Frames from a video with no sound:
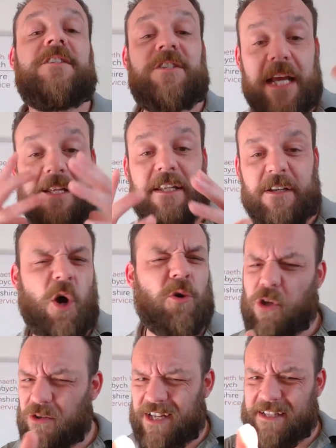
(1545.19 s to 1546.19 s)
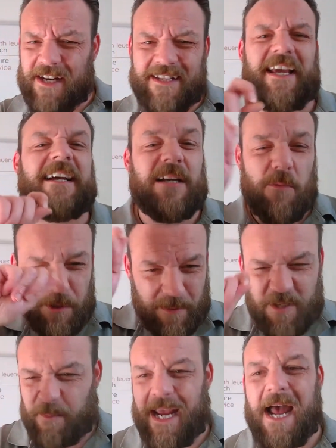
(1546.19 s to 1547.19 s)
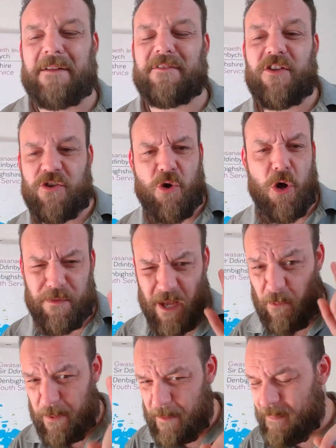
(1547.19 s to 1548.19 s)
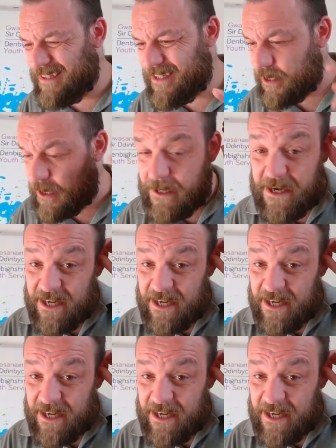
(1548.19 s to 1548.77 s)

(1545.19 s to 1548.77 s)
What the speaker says: Don't send it in a text. I want them to be hand drawn. That would be better.